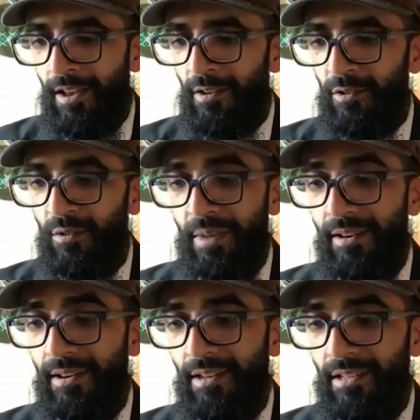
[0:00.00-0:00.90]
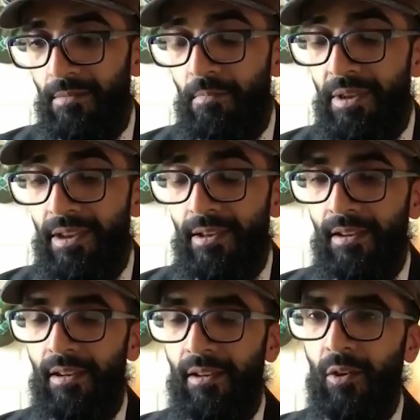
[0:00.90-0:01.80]
Samara, has been
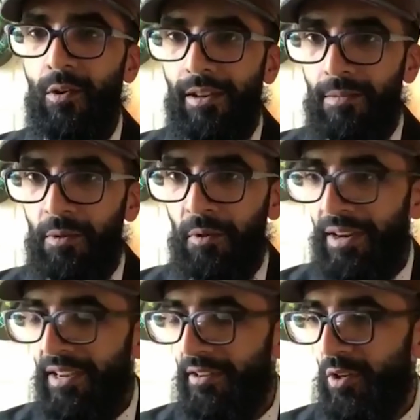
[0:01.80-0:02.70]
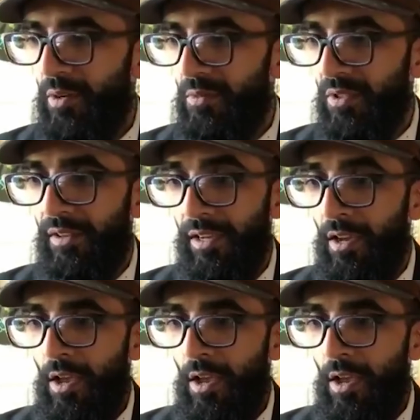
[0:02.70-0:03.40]
incredible, right, in terms of like